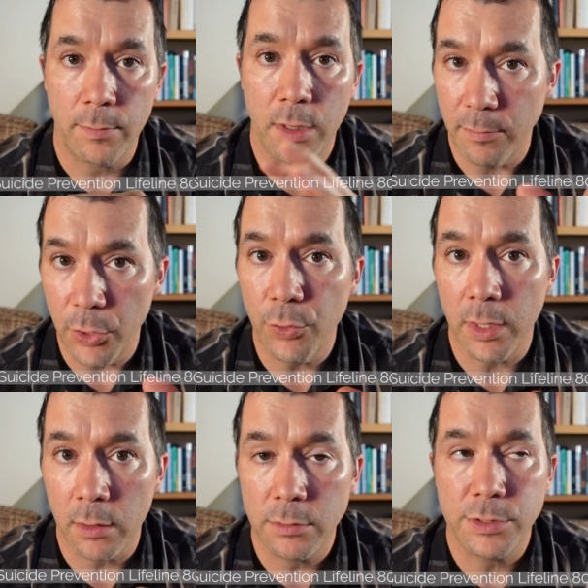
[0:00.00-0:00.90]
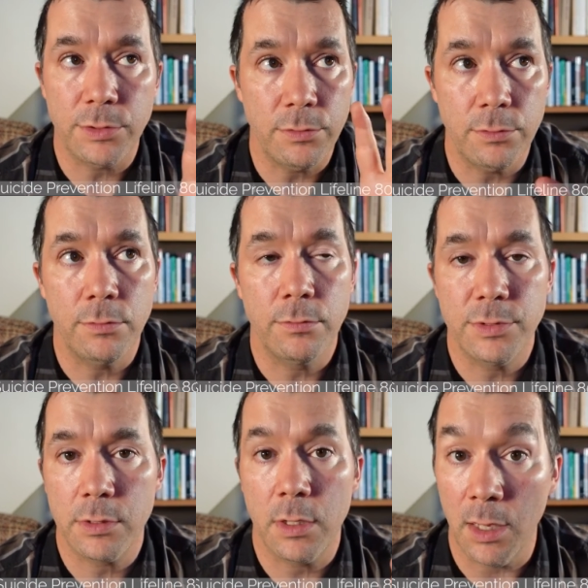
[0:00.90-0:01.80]
commuting to
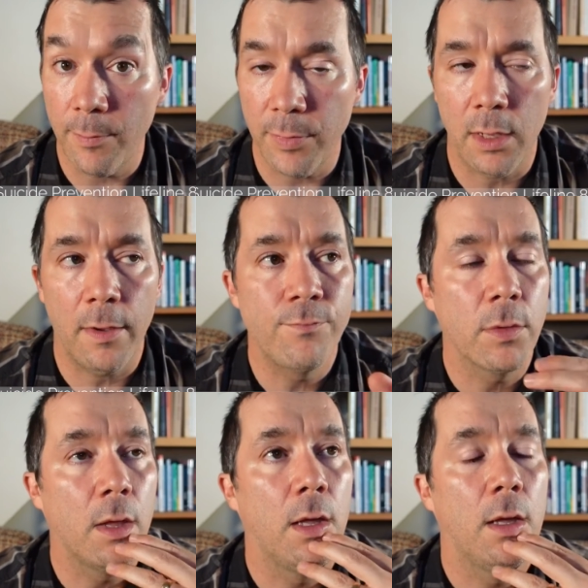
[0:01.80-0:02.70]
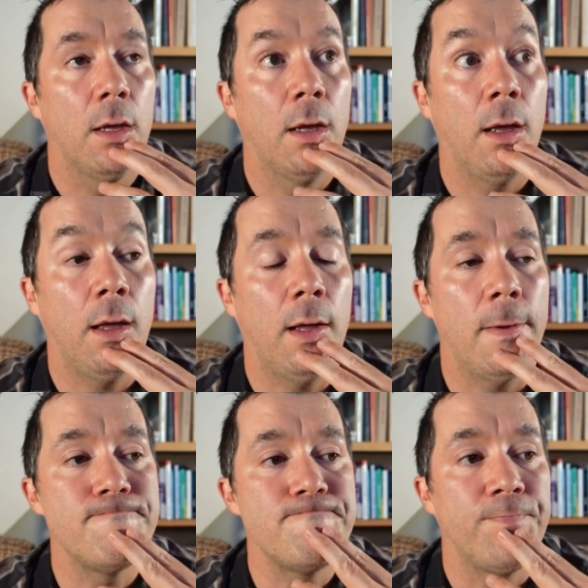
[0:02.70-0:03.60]
Columbia.
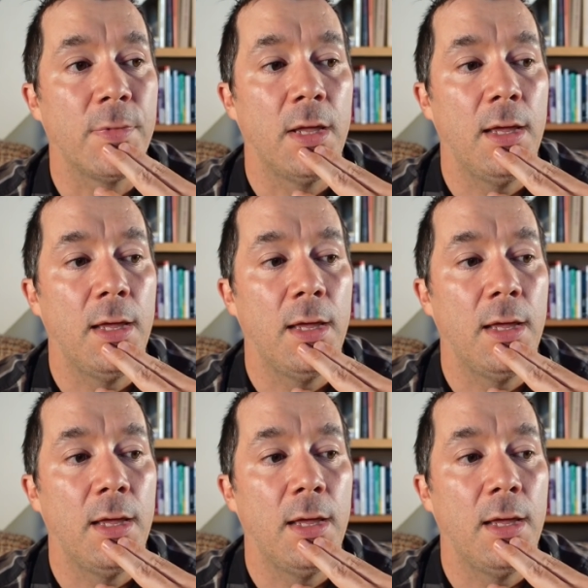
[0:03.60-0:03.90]
And